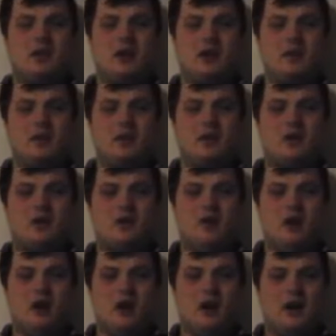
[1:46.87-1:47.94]
time ago,
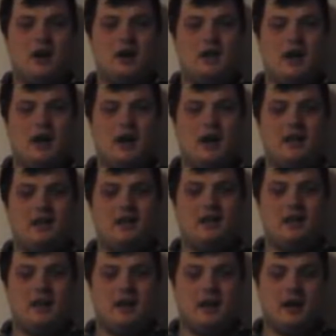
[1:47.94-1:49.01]
I can't
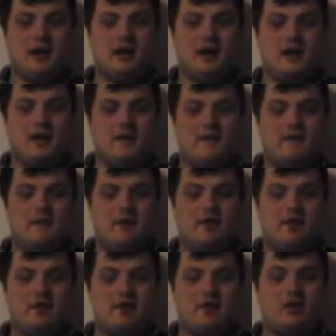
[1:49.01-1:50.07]
tell
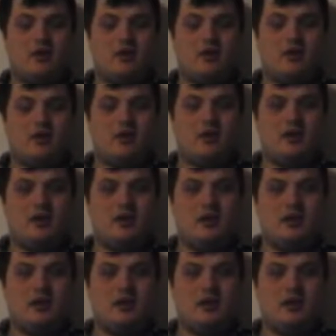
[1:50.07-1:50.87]
whether or not